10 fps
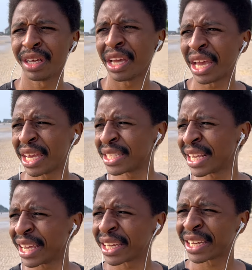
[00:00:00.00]
And he's
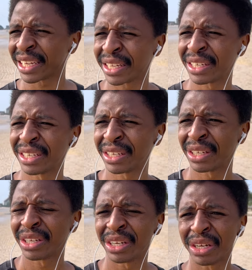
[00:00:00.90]
like,
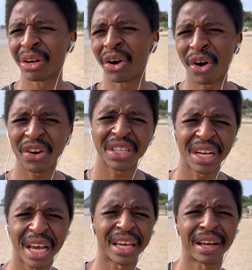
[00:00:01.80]
aren't they
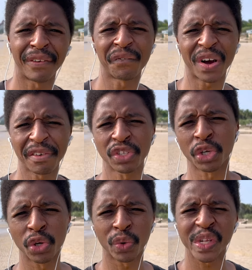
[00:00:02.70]
like 5
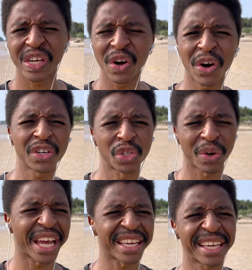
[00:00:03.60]
security guards? Or
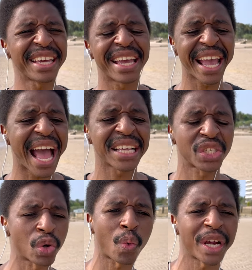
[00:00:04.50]
like, he asks
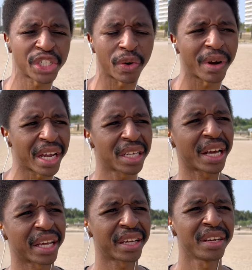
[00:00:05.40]
a question, right?
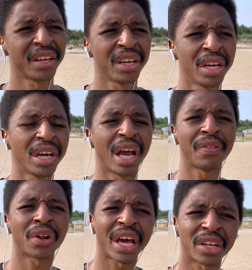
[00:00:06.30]
Like, and
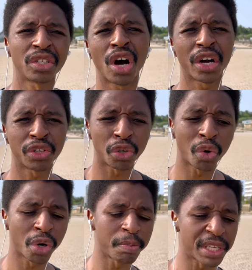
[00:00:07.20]
they're like, no, you're
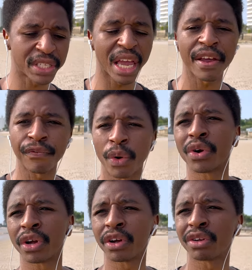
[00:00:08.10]
gonna be safe. We're
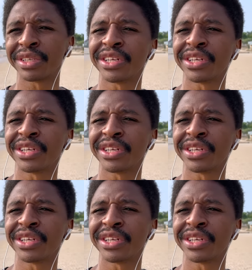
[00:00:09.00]
gonna